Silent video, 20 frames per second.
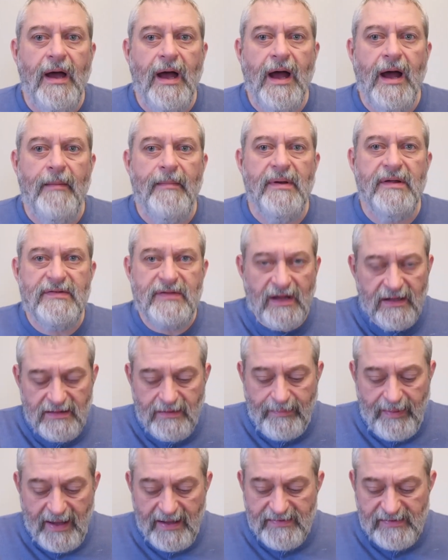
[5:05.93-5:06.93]
Um, it's got
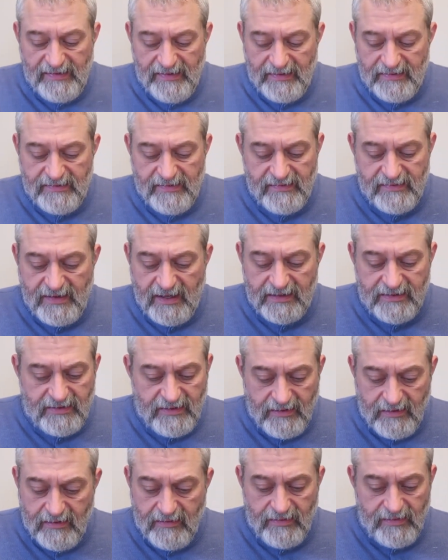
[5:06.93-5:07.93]
the basics. It's got
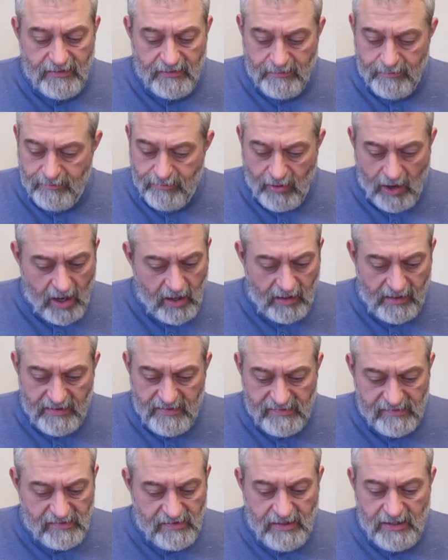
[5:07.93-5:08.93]
the, the
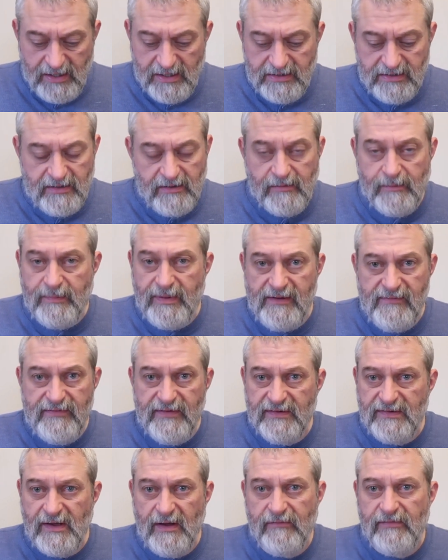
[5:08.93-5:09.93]
broccoli's good, the beef
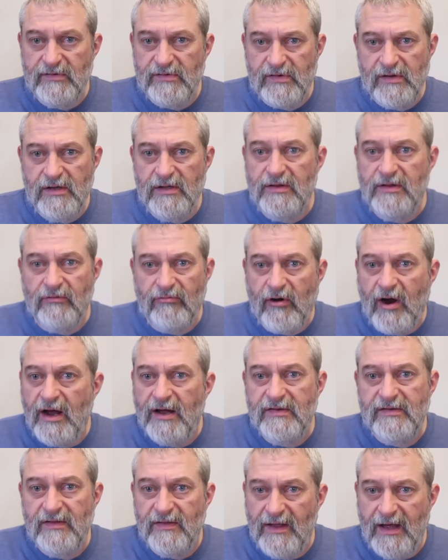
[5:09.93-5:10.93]
itself is good, the
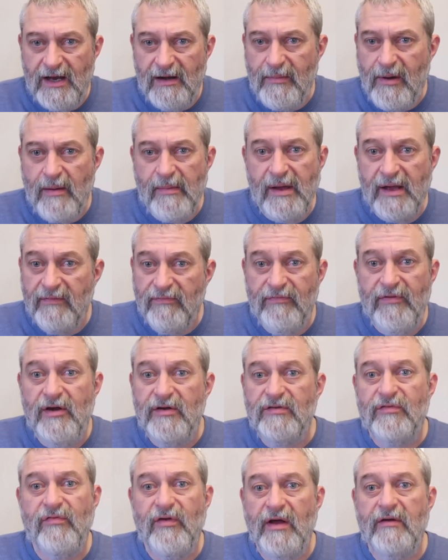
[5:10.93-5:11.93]
rice and the edamame.
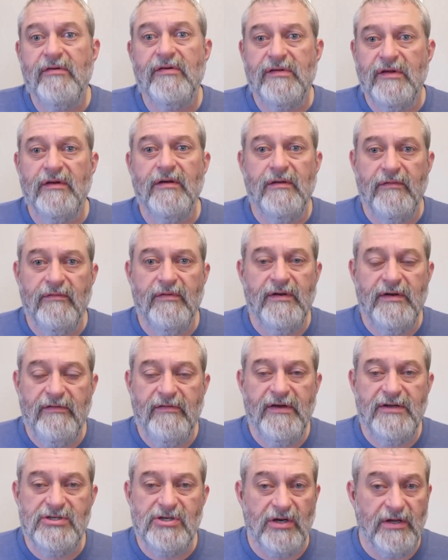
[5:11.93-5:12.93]
Those flavors
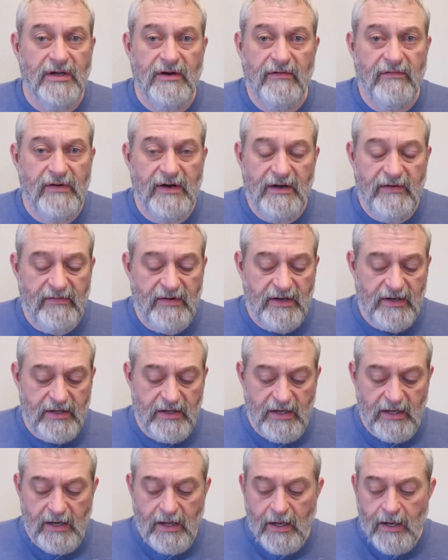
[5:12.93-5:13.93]
individually are very, very
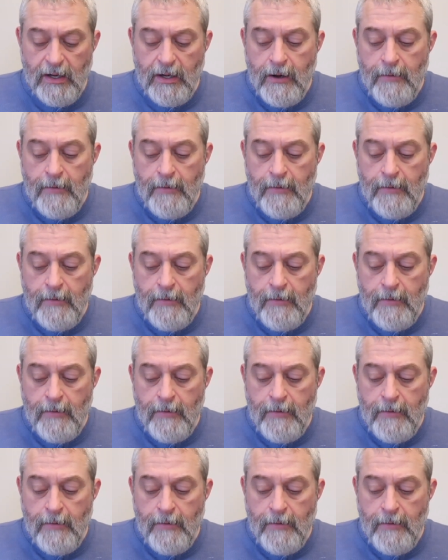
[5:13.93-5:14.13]
good.